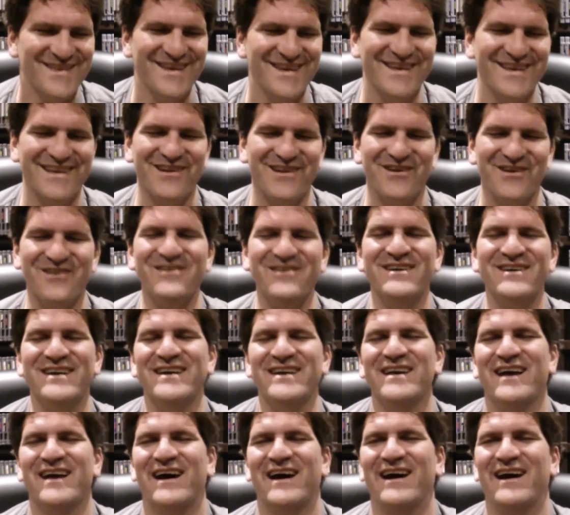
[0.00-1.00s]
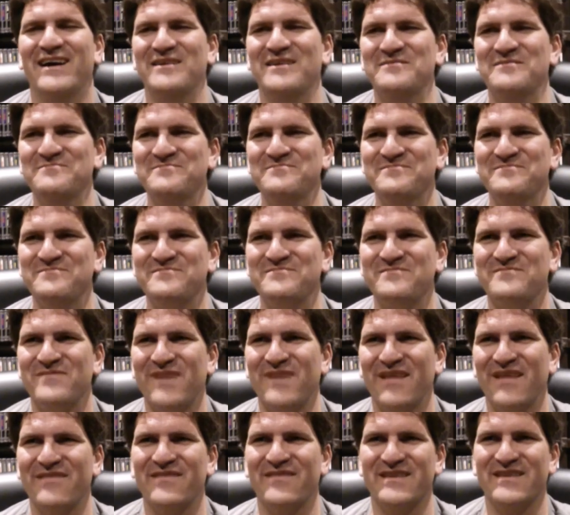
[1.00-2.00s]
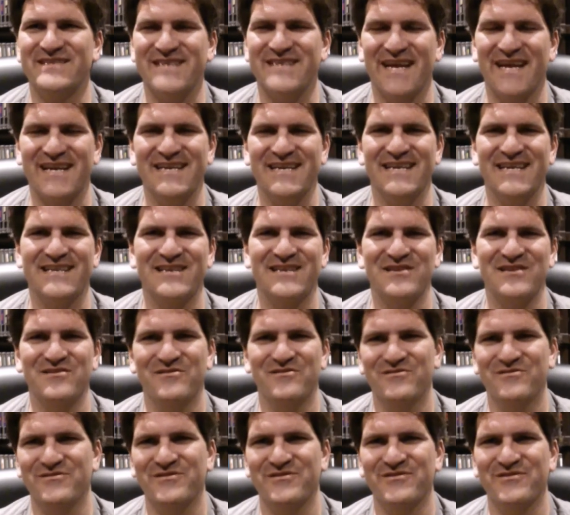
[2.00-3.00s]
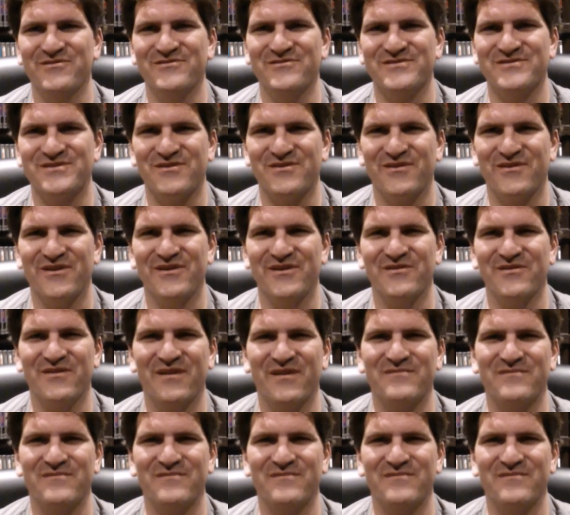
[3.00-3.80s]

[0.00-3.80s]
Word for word: you know, um, the technique that you use in order to do it.